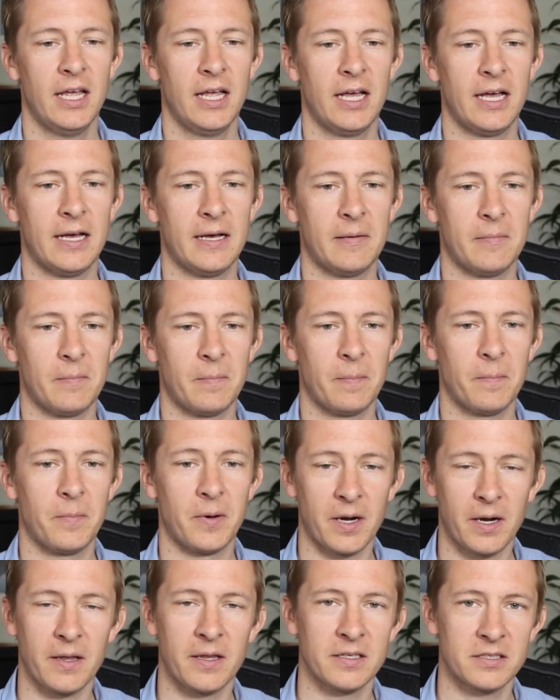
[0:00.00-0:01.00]

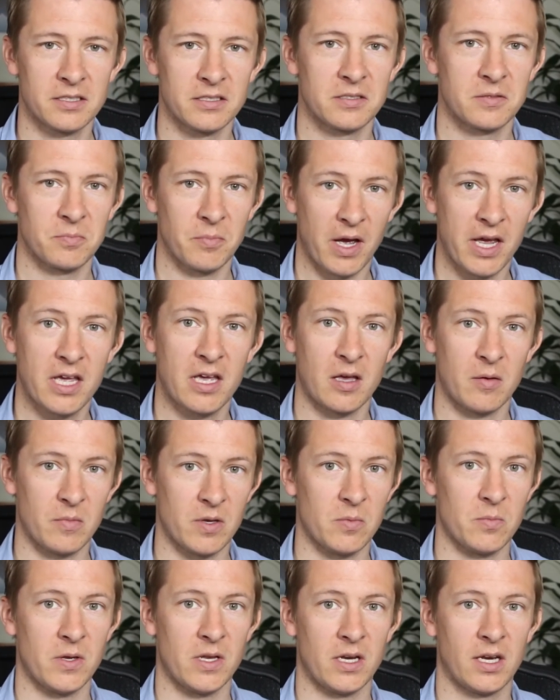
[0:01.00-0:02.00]
But this is my
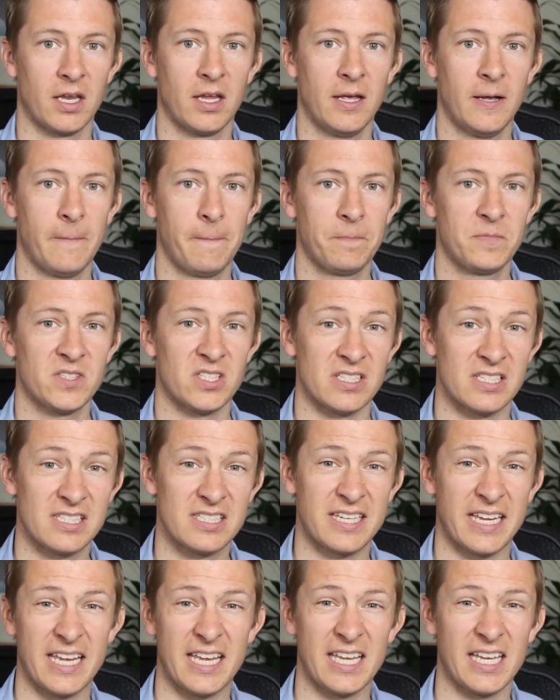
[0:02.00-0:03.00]
commitment to
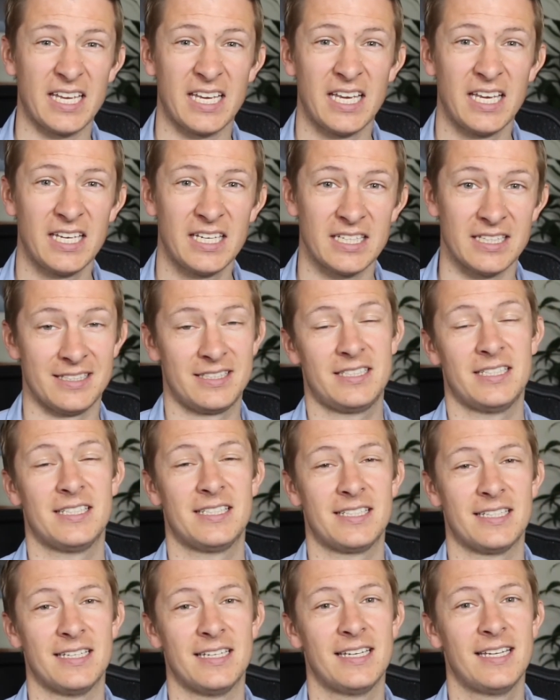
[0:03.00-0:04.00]
staying
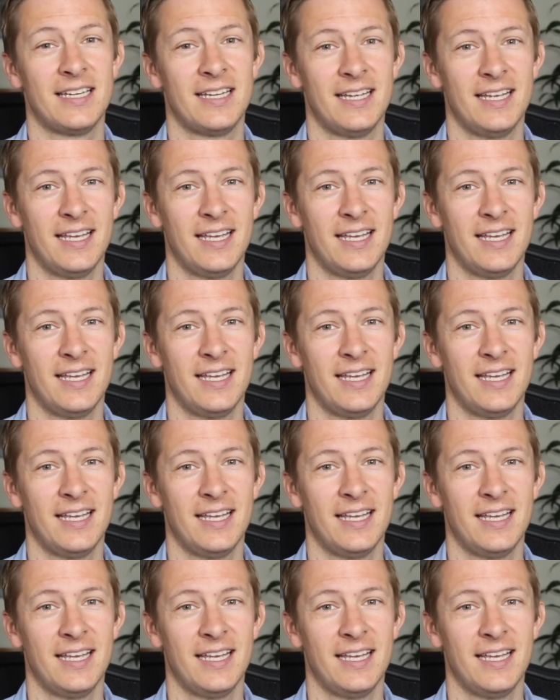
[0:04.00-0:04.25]
consistent.